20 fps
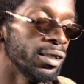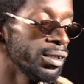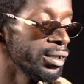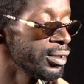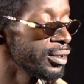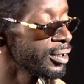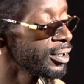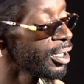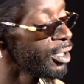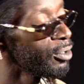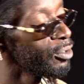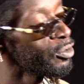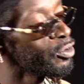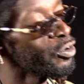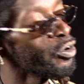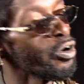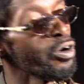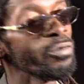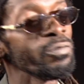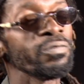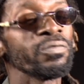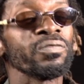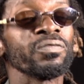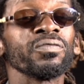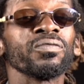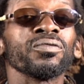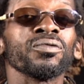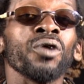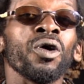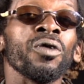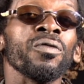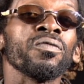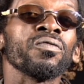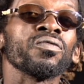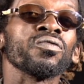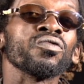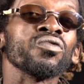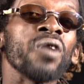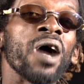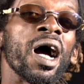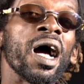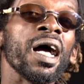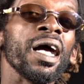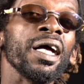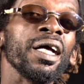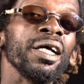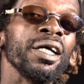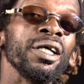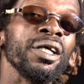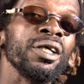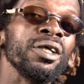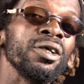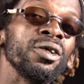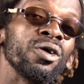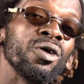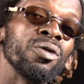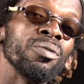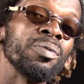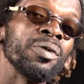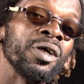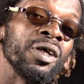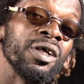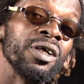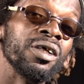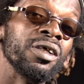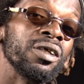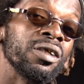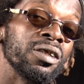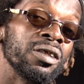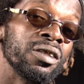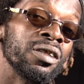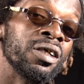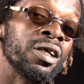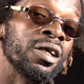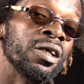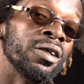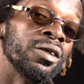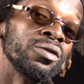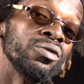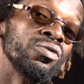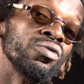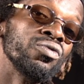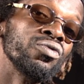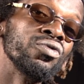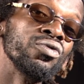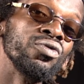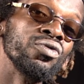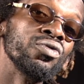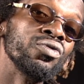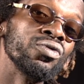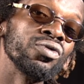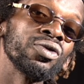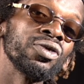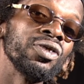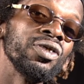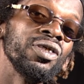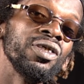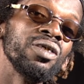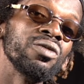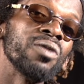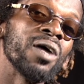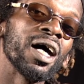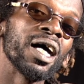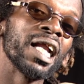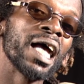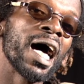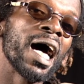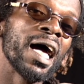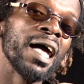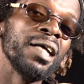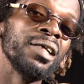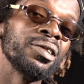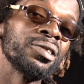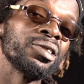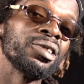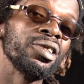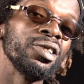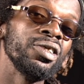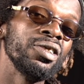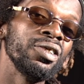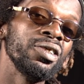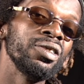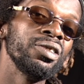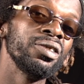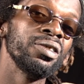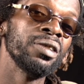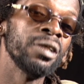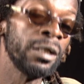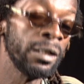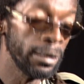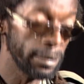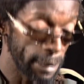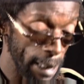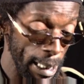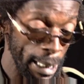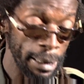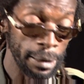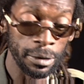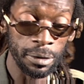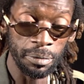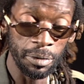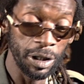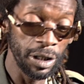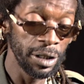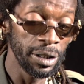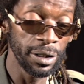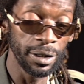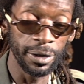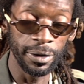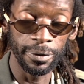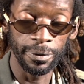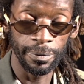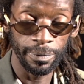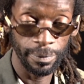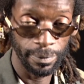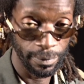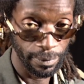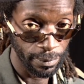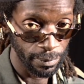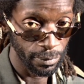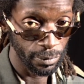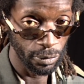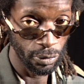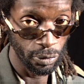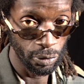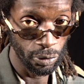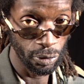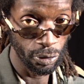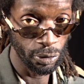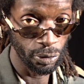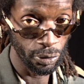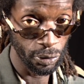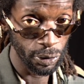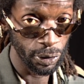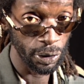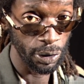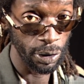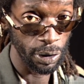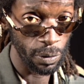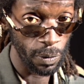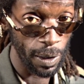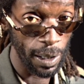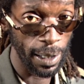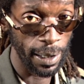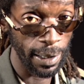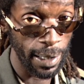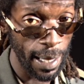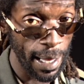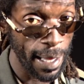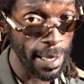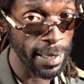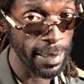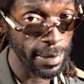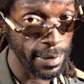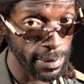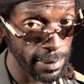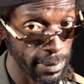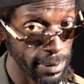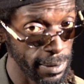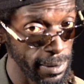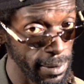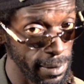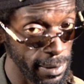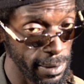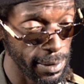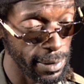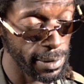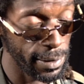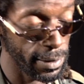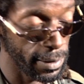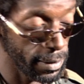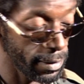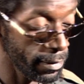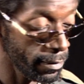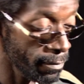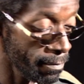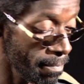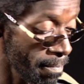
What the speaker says: It's a rough, rough ride uphill. Do you see what I see? Tell me, do you see what I see?